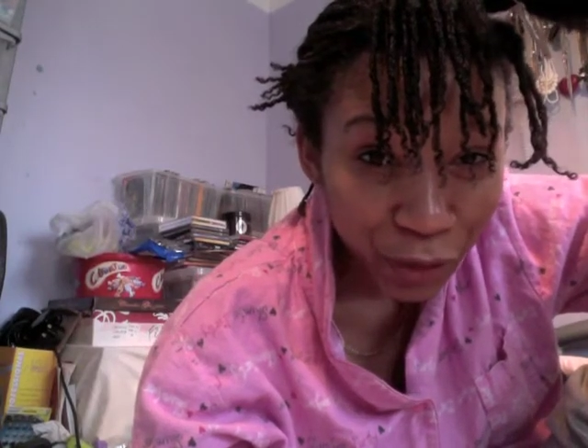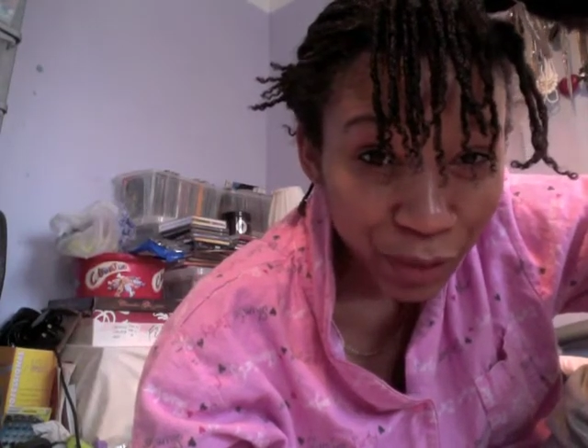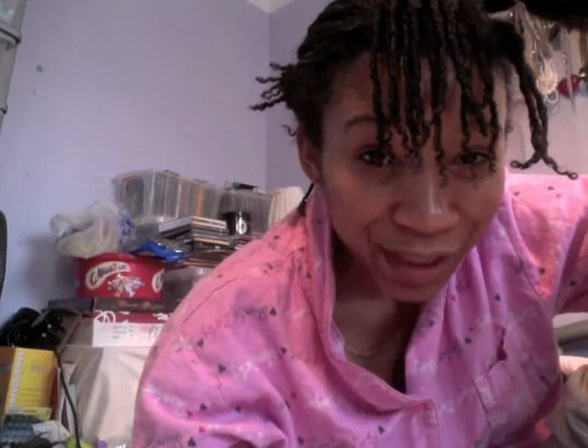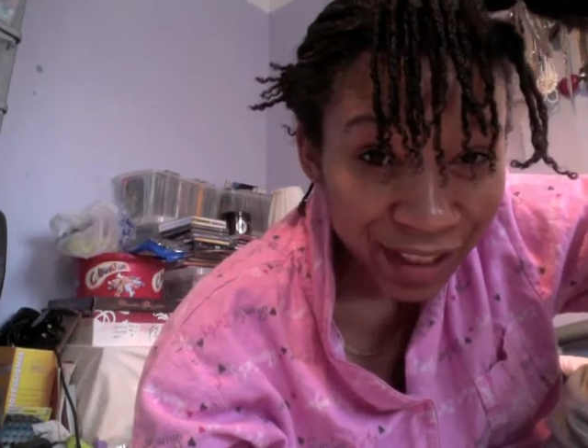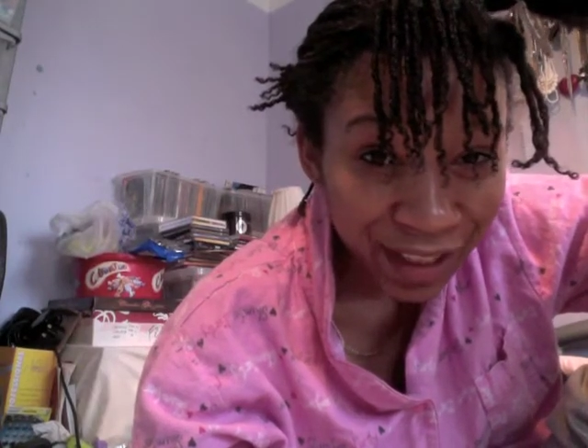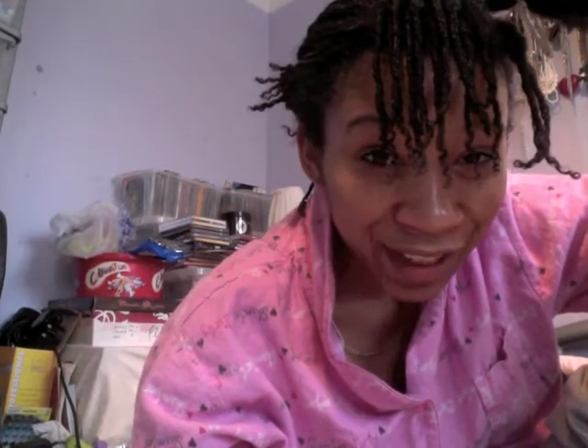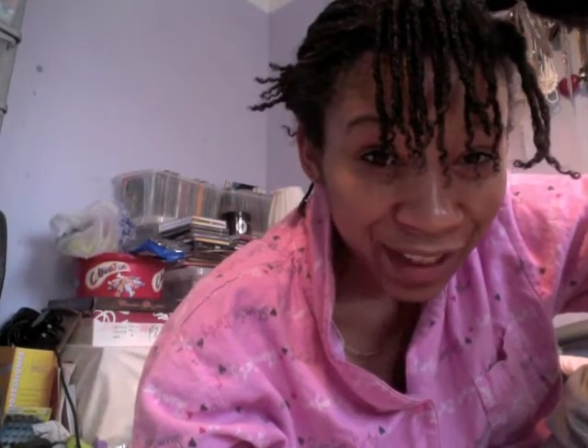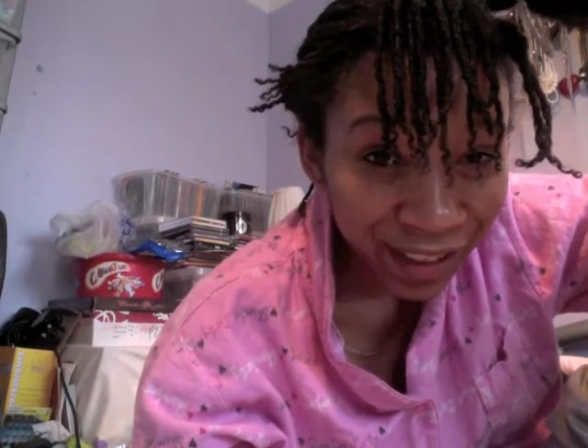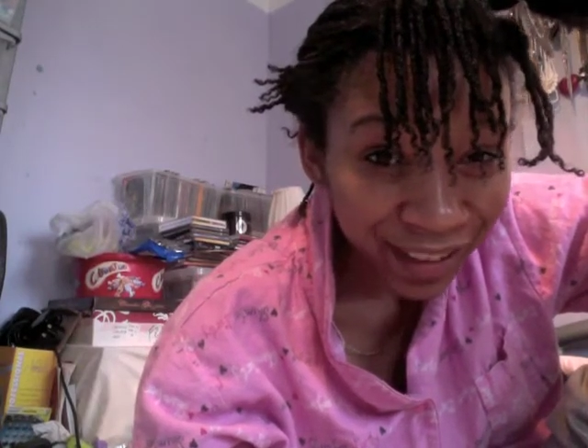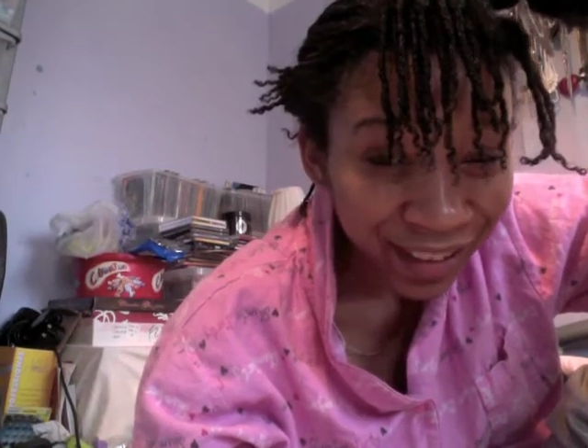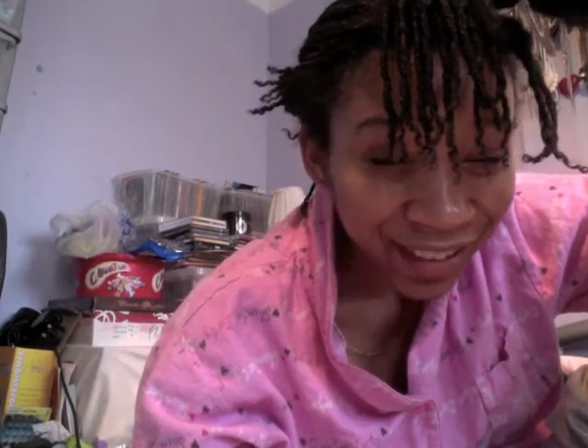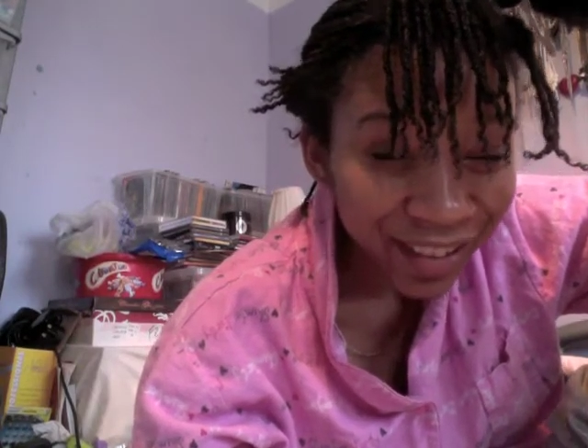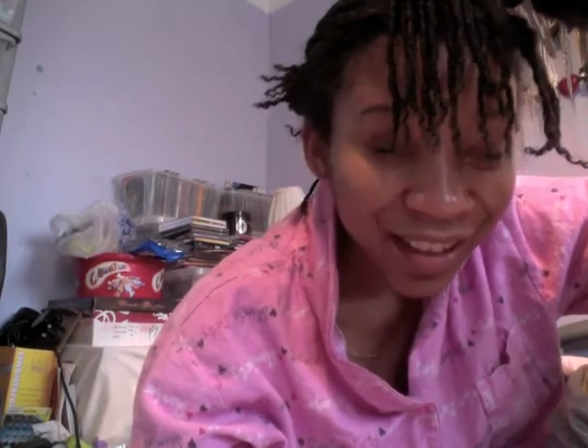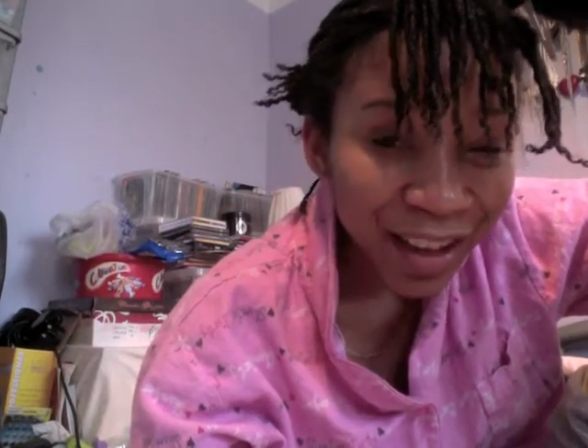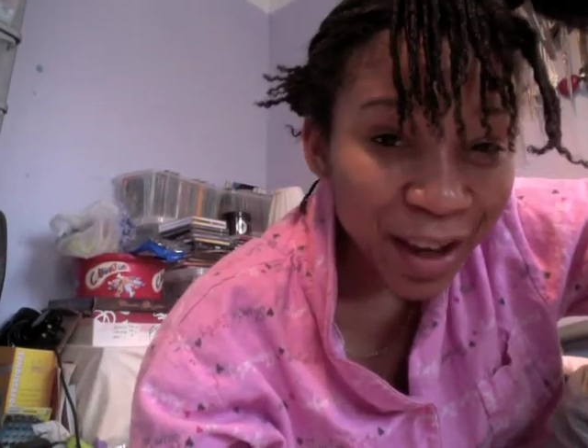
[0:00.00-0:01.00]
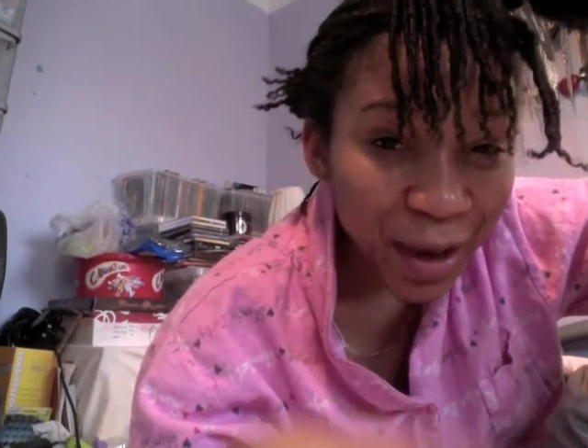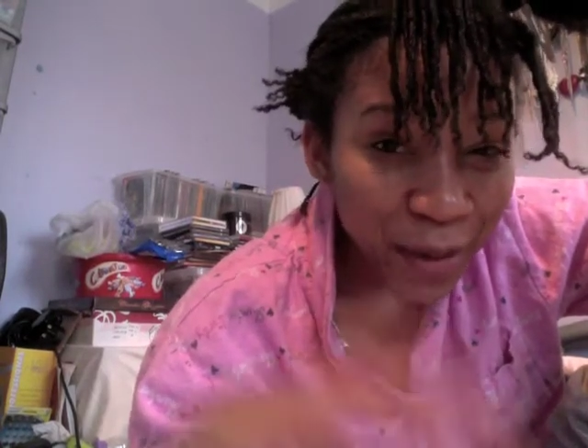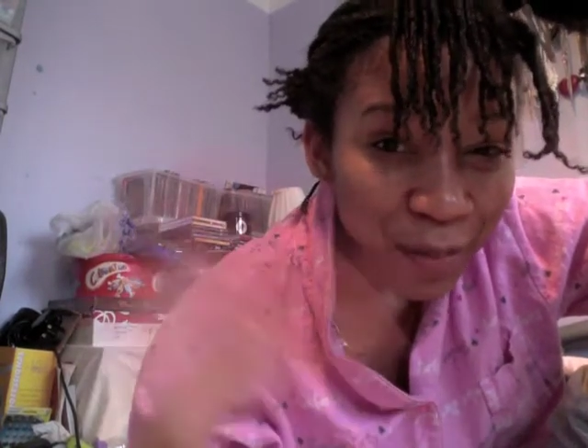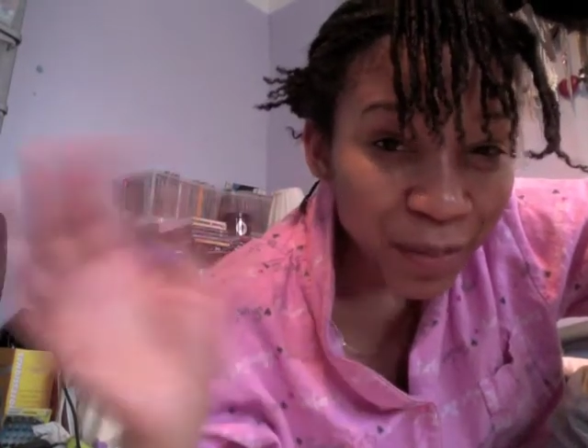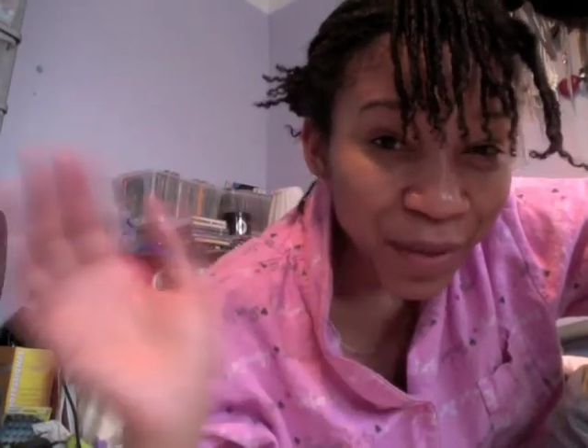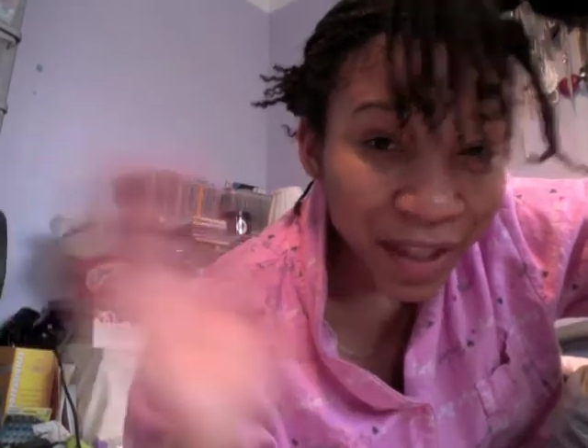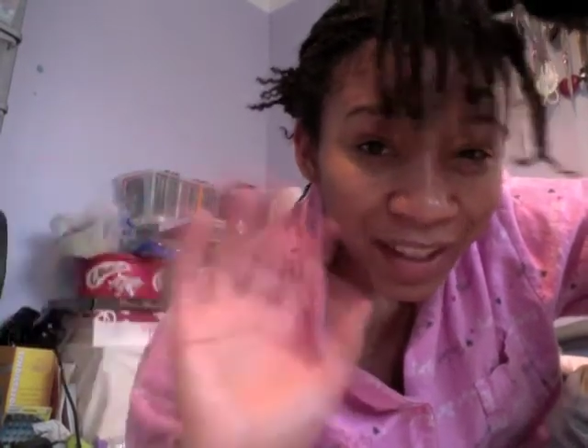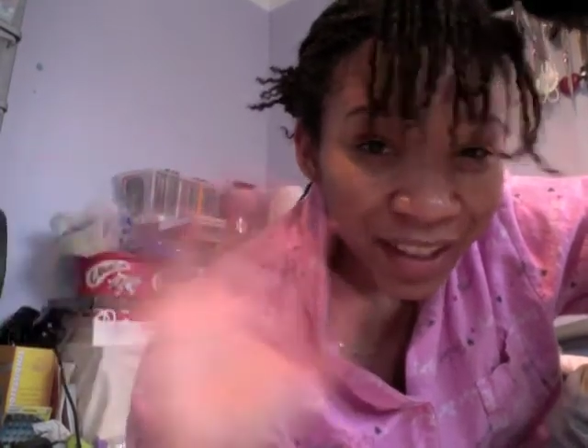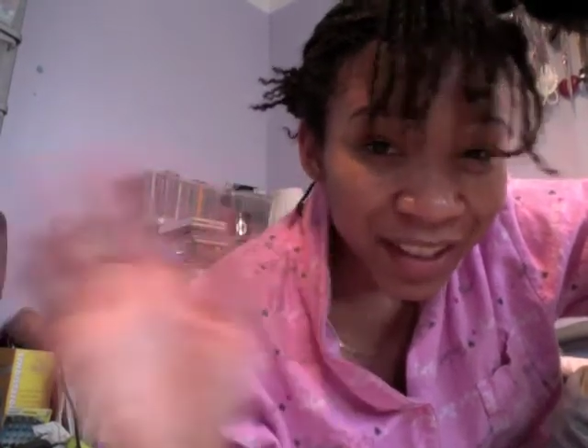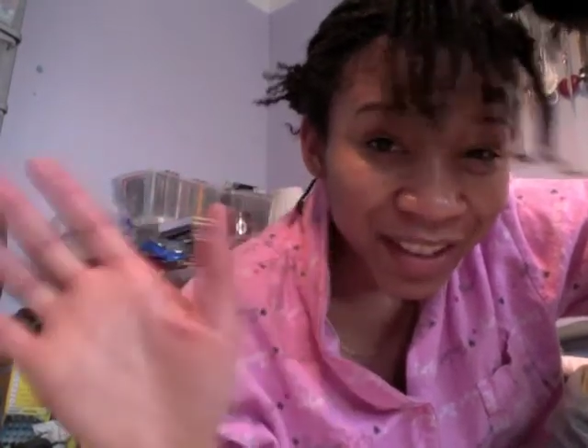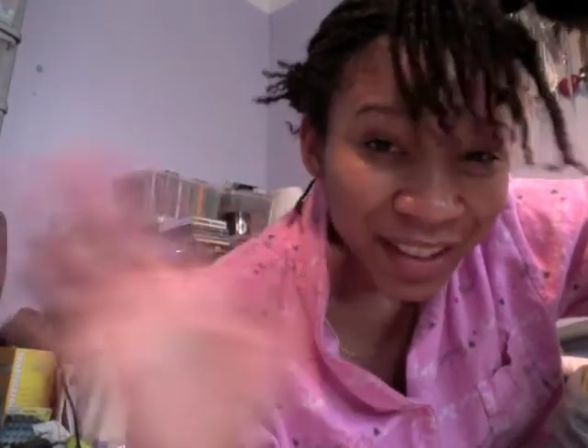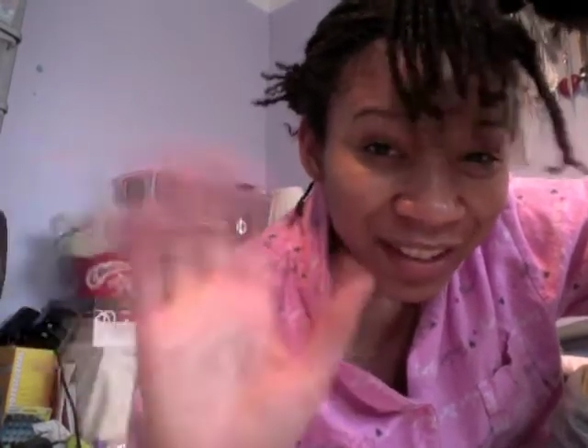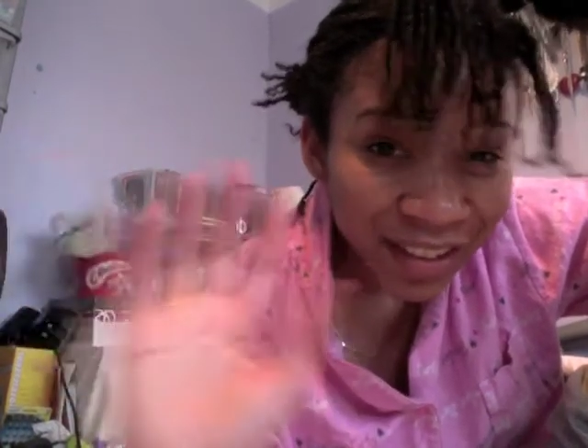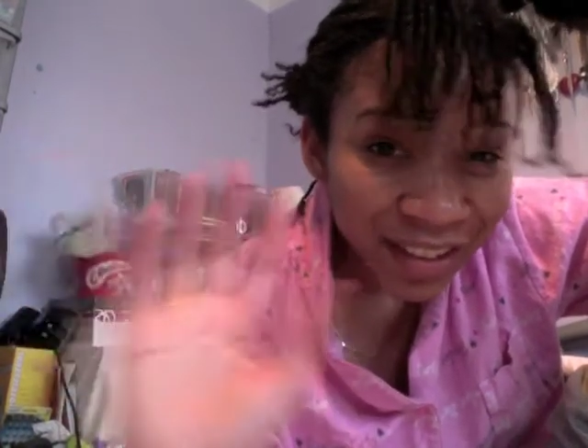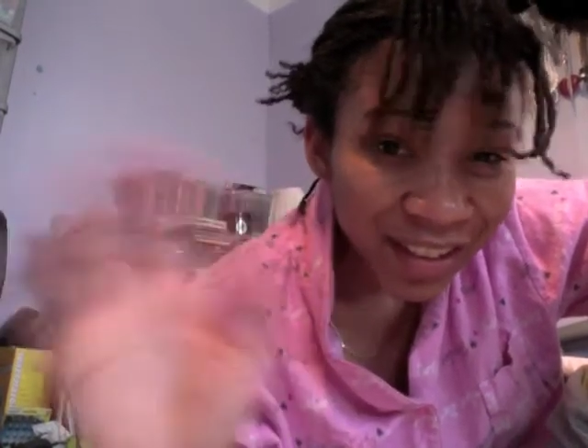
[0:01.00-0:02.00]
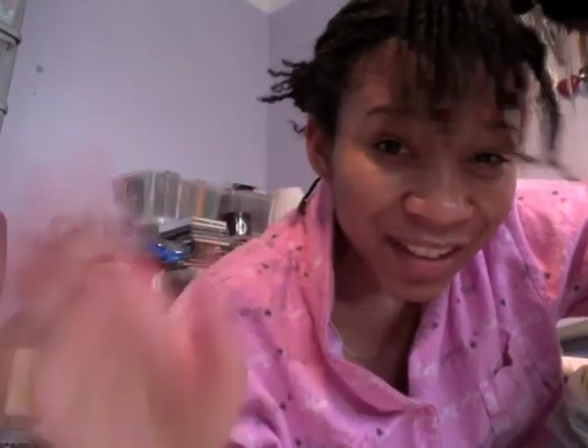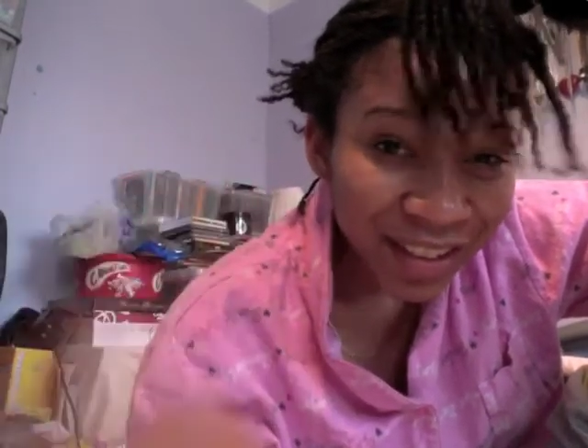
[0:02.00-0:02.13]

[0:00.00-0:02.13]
midday. Bye guys.